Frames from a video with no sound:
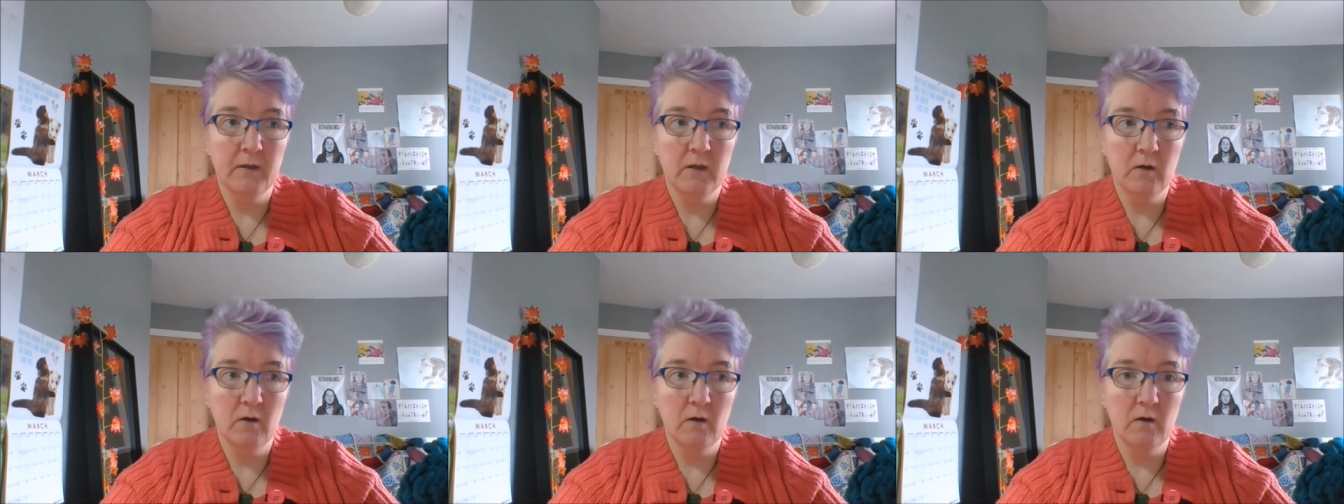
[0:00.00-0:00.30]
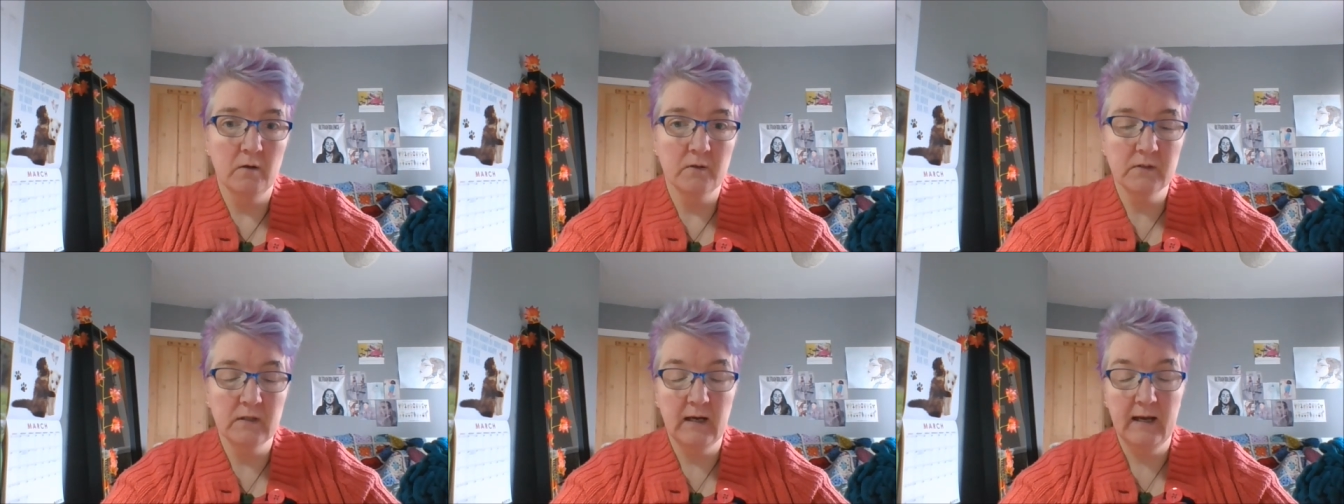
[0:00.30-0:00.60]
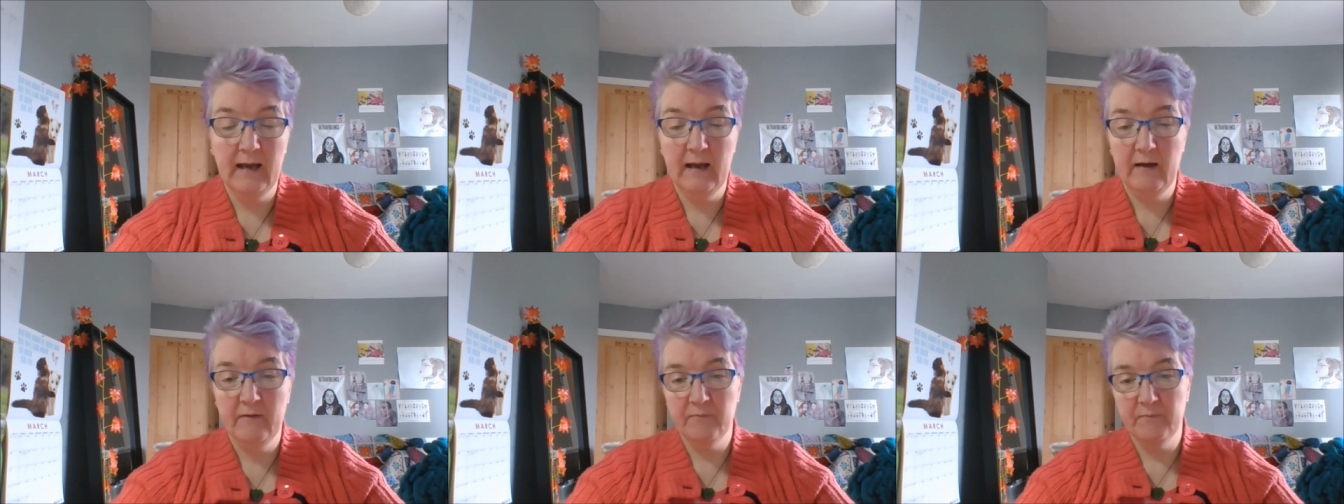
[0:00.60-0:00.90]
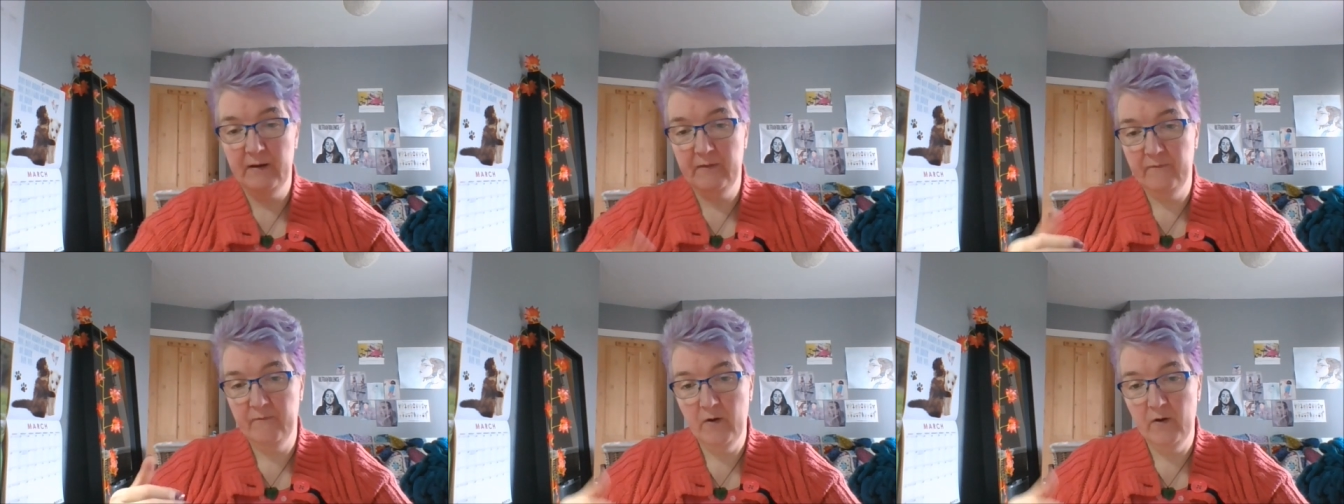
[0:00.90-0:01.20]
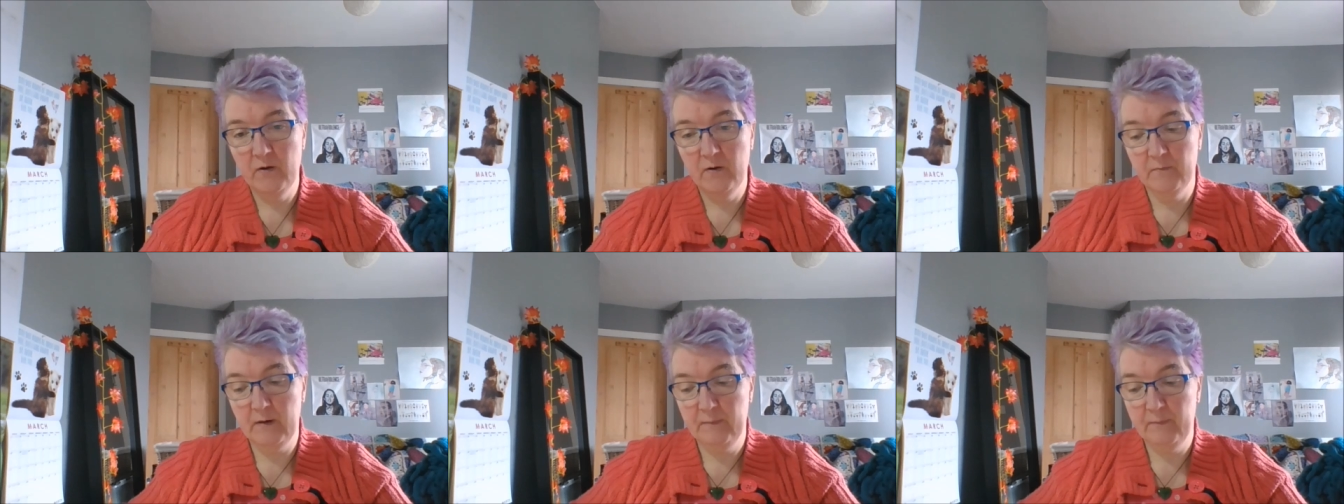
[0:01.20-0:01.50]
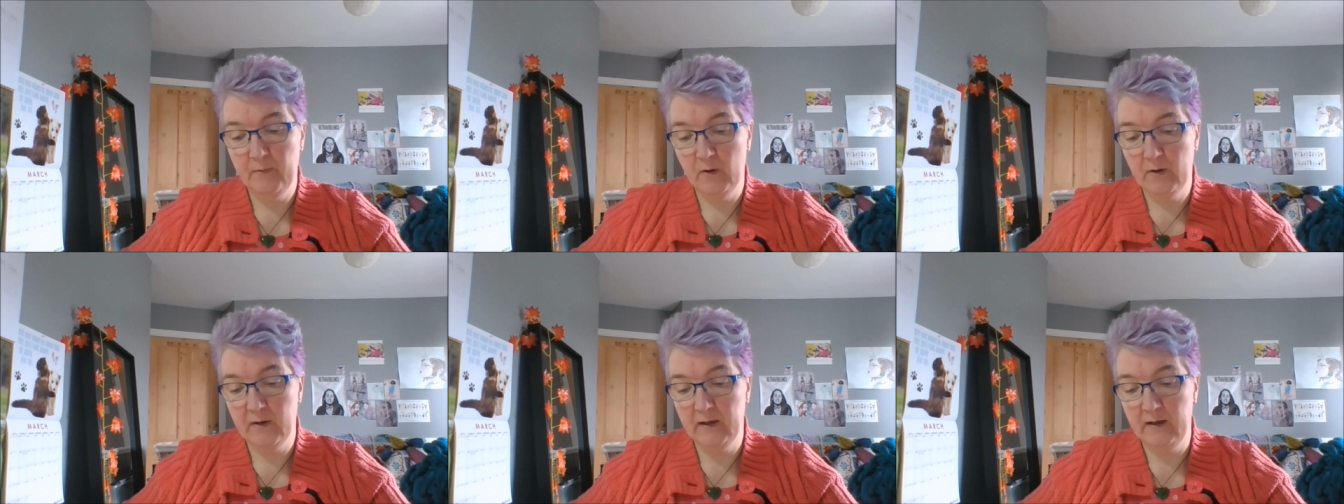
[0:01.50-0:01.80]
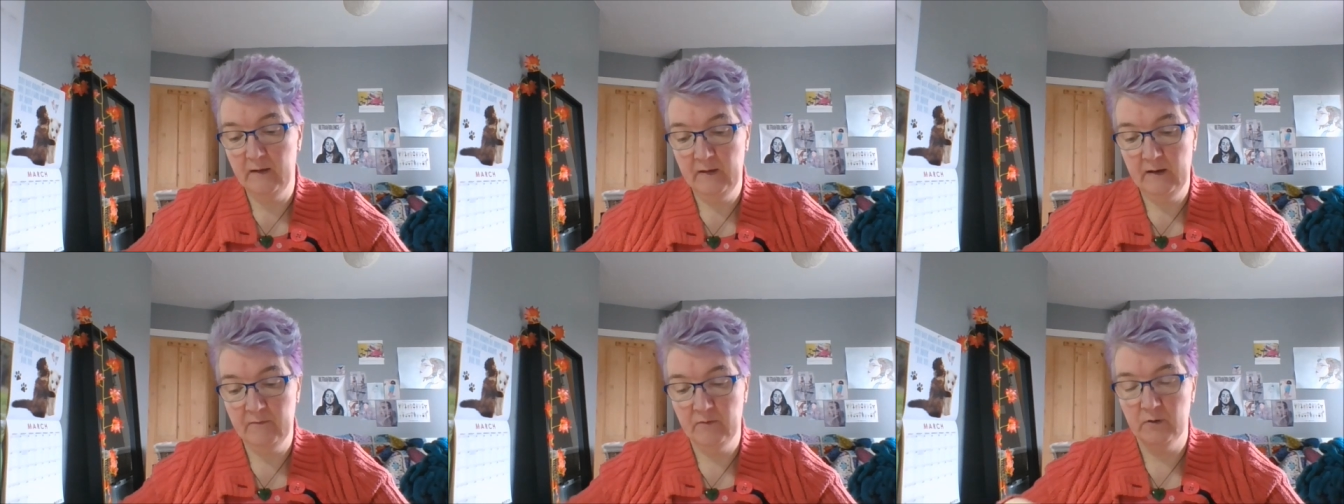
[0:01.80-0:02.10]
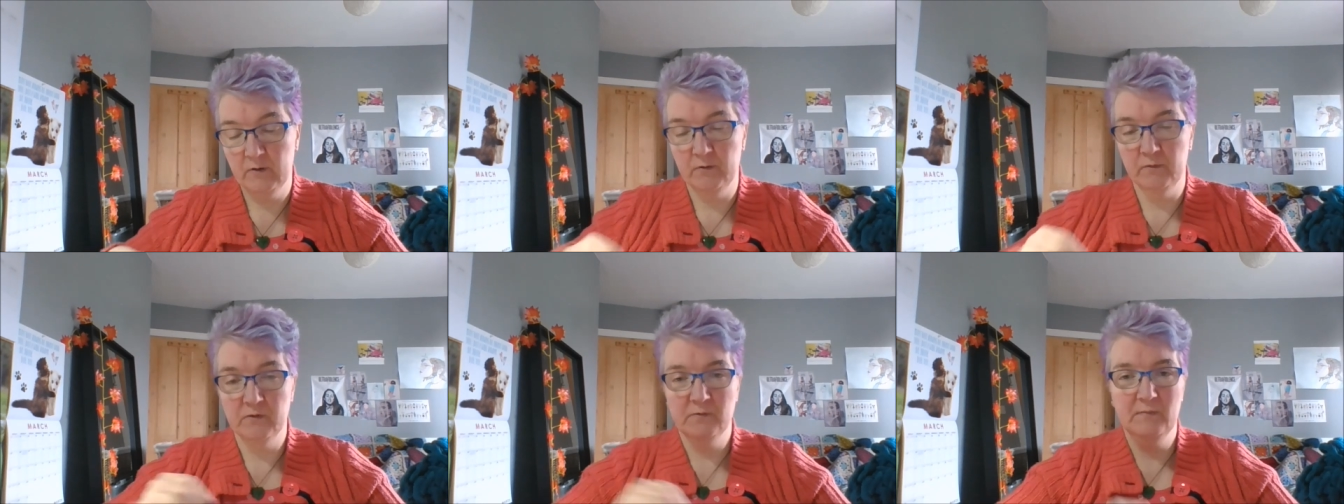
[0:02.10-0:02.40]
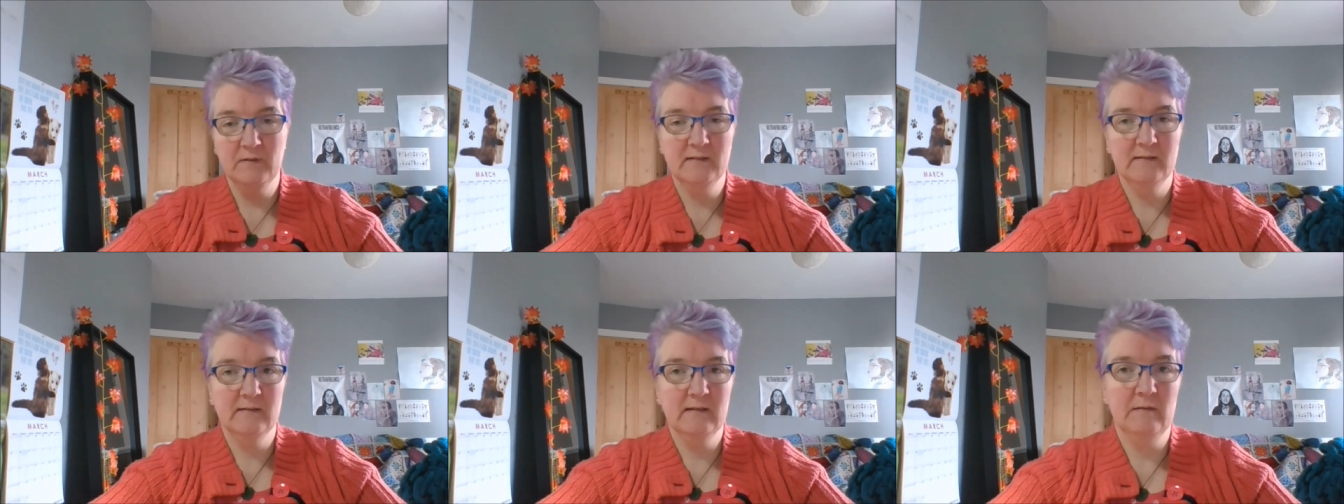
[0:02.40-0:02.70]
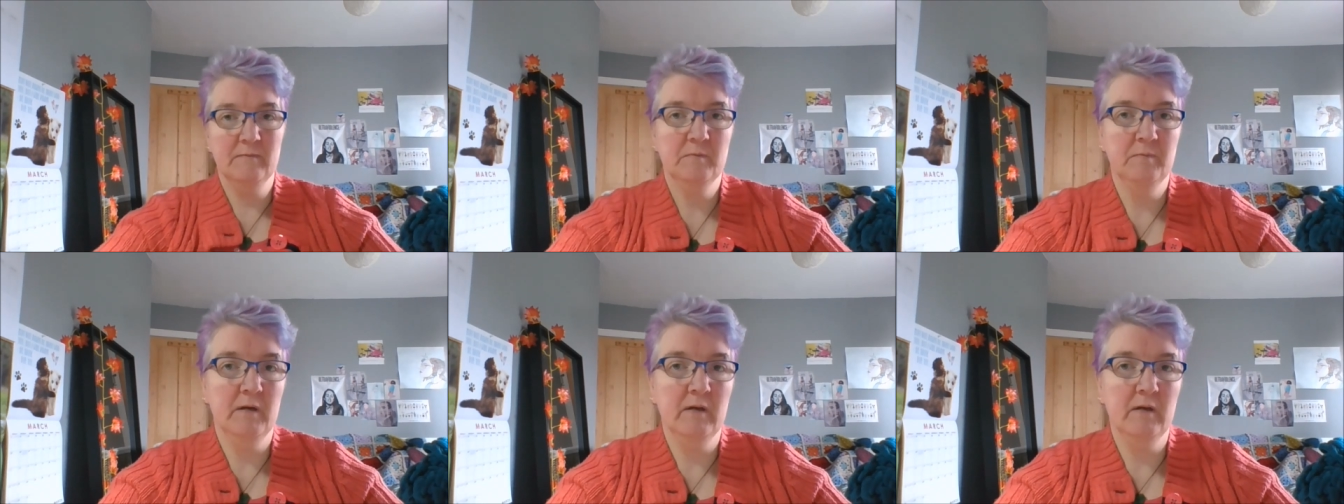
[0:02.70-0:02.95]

because I have my phone in my pocket and that records my steps.